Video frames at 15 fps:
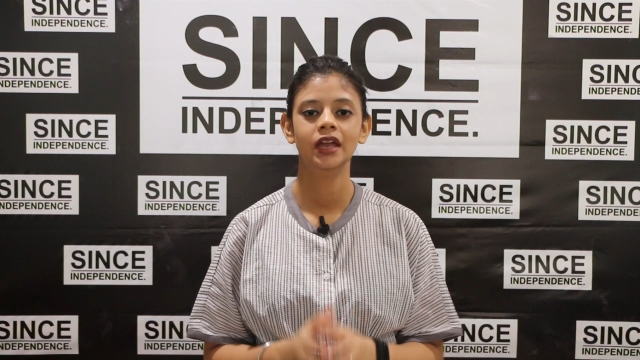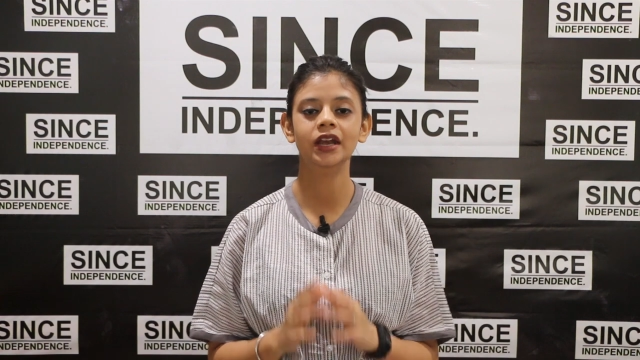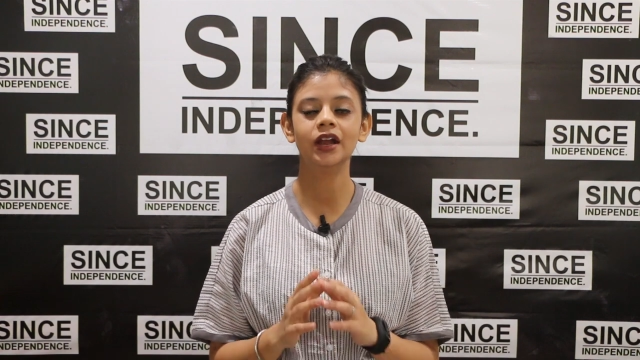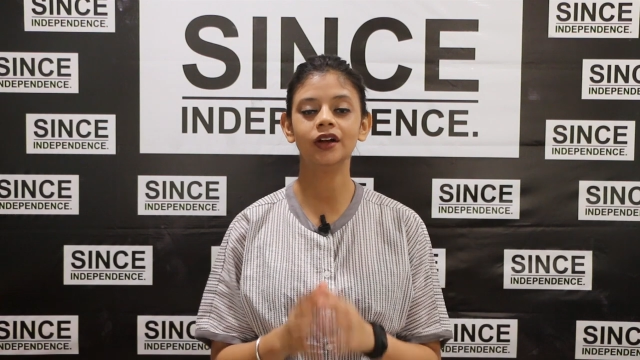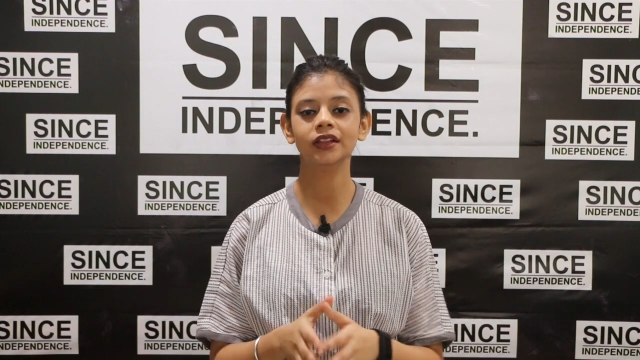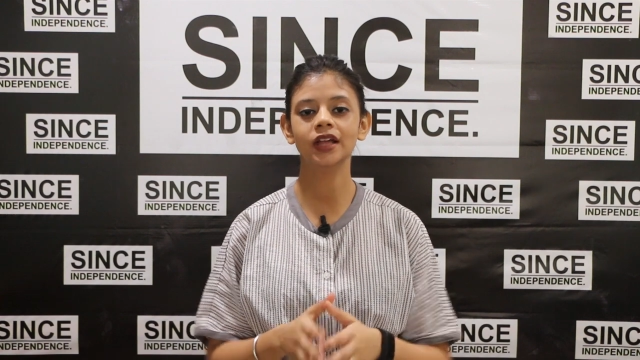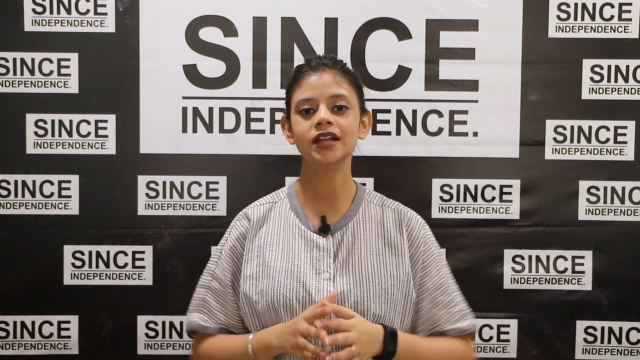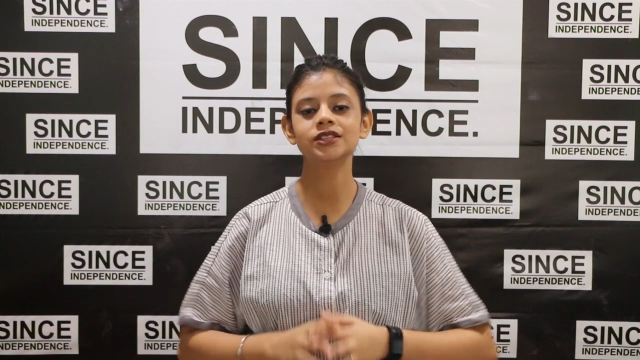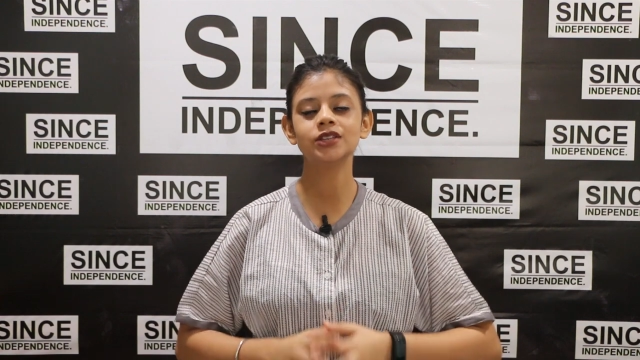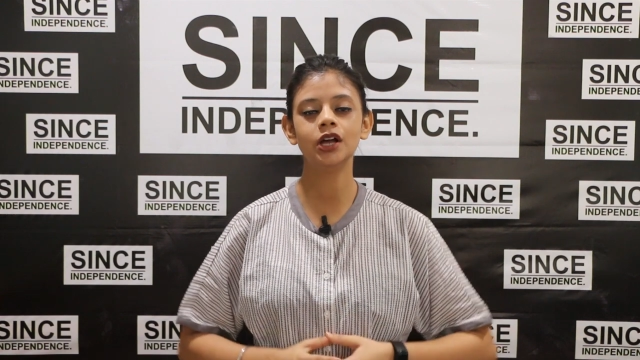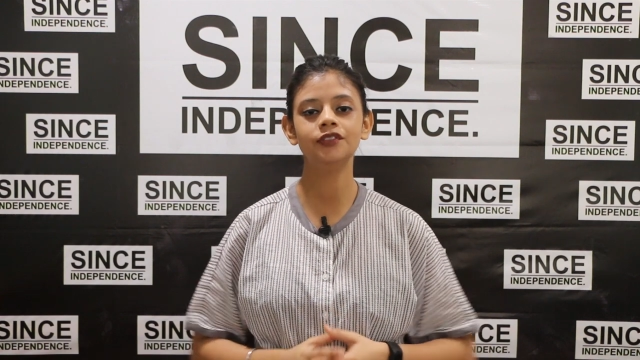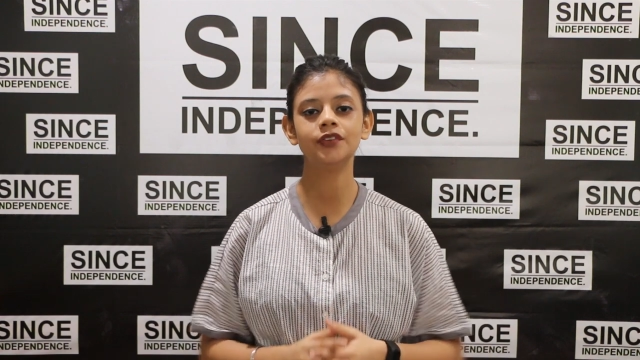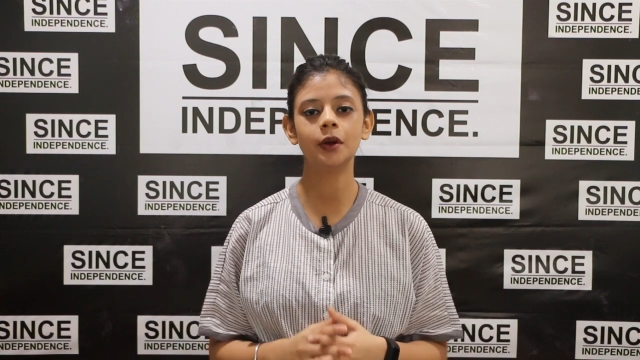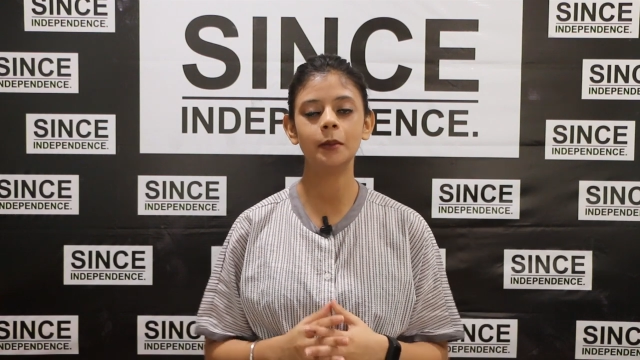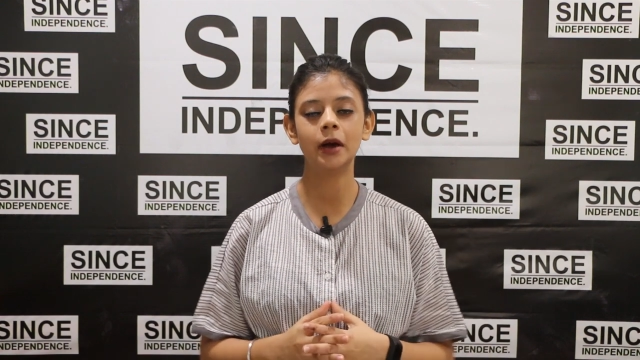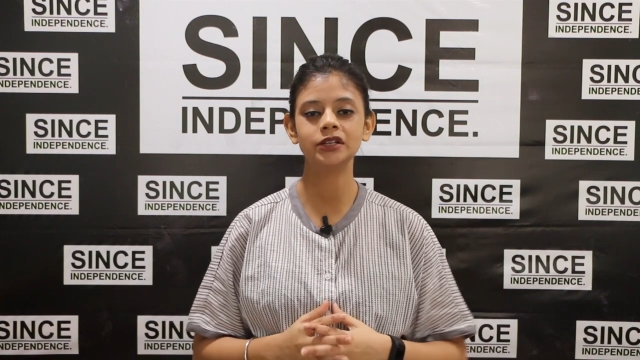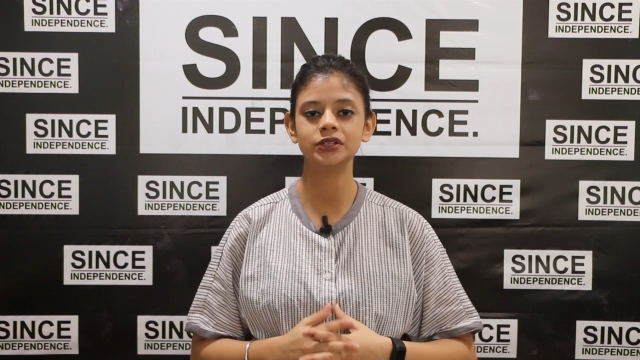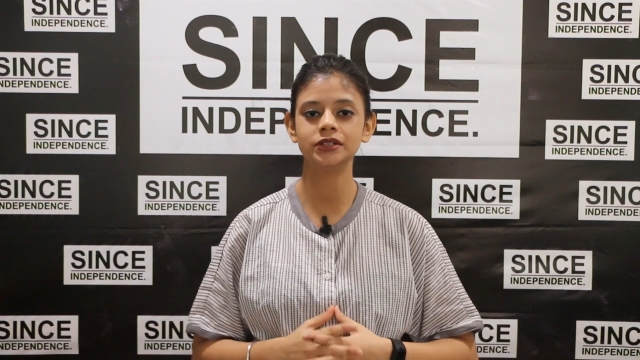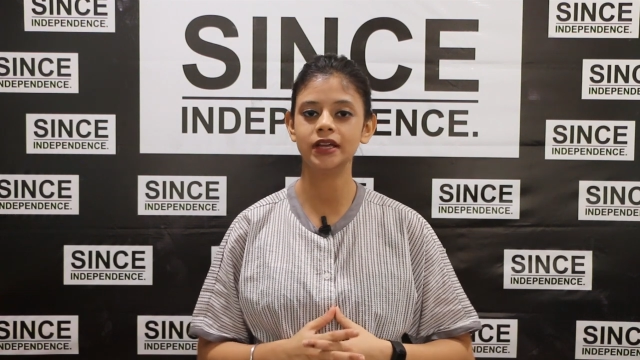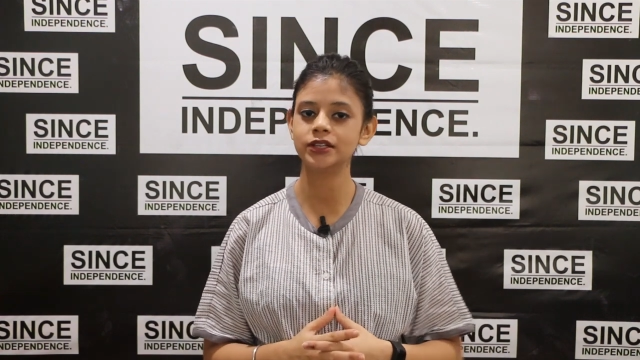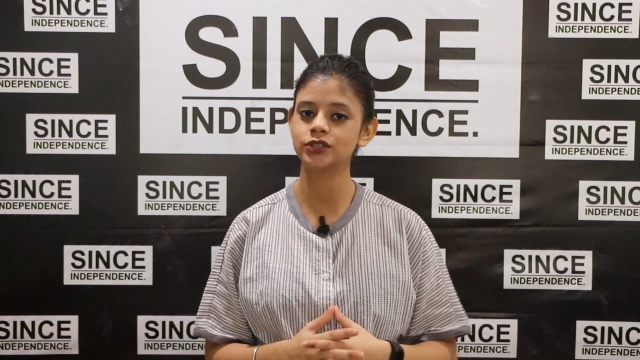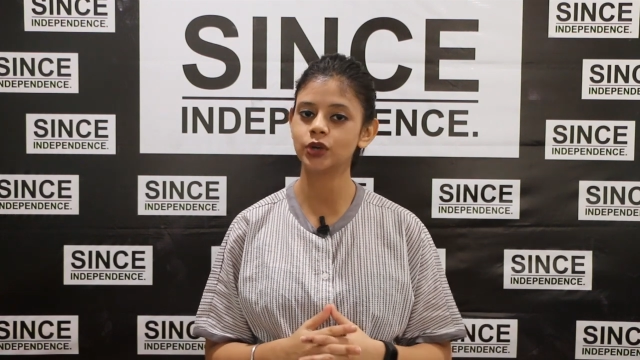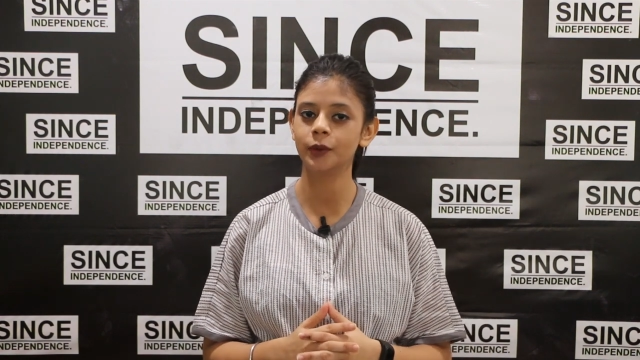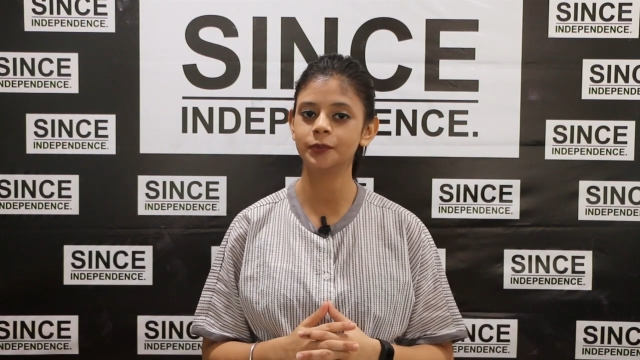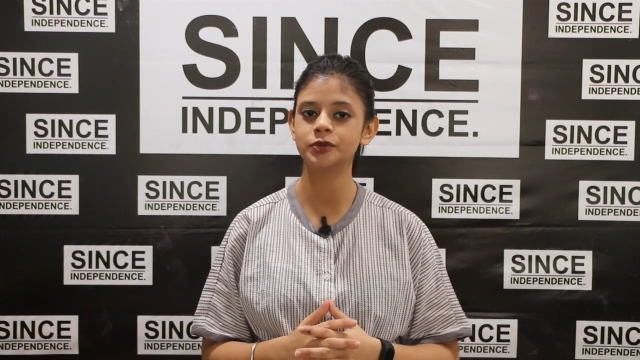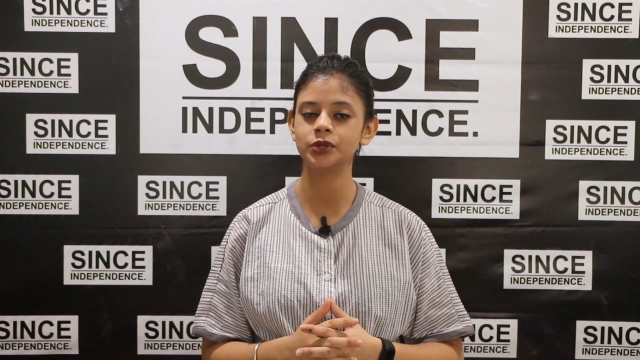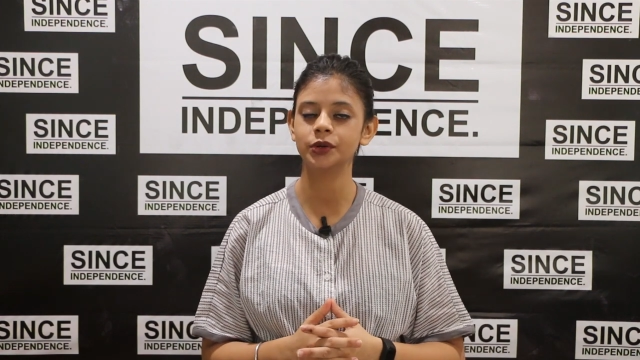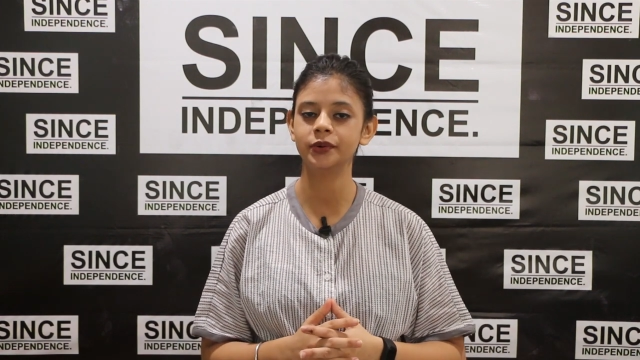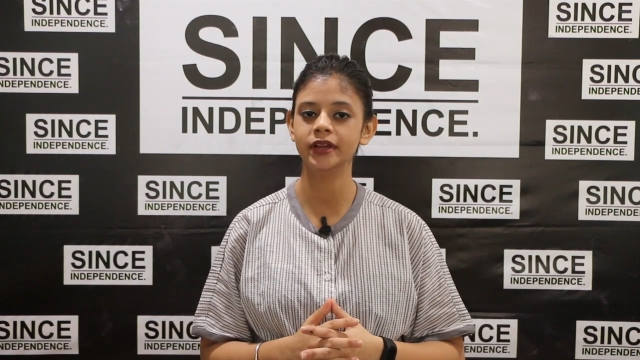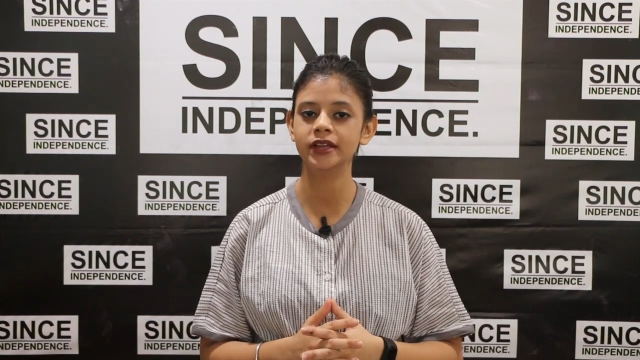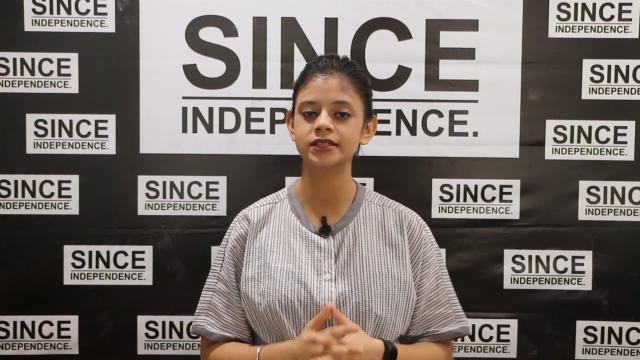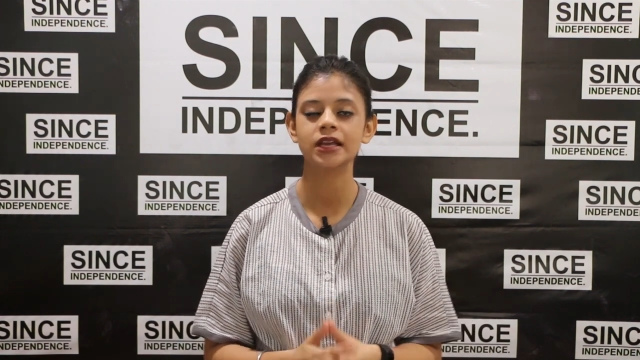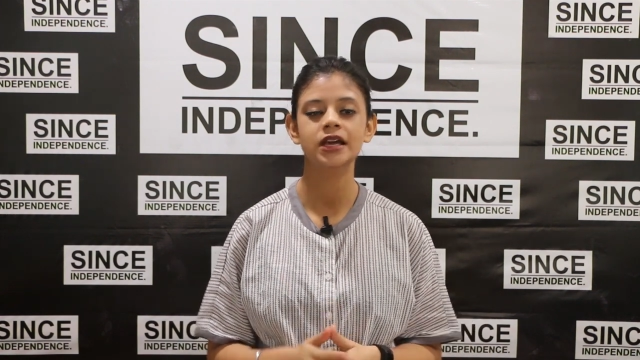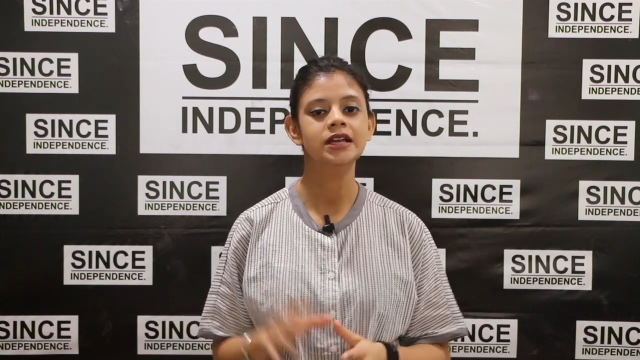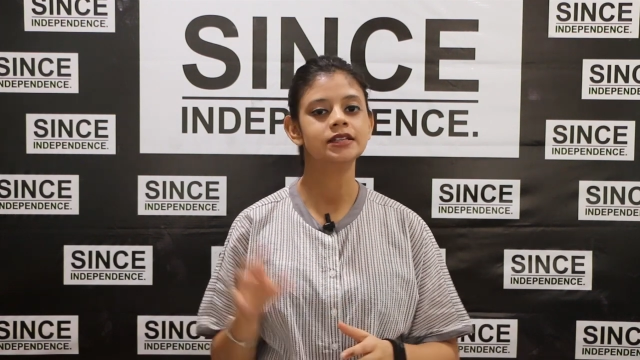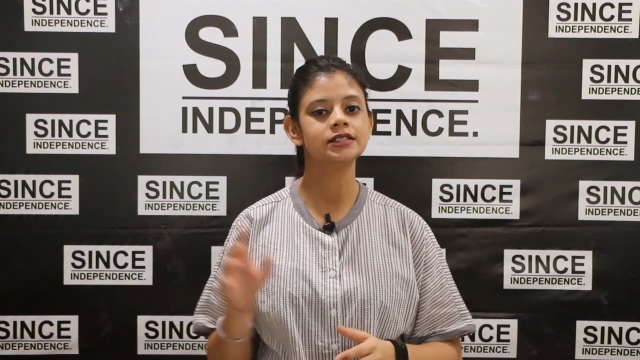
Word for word: Now that's all from our today's top stories.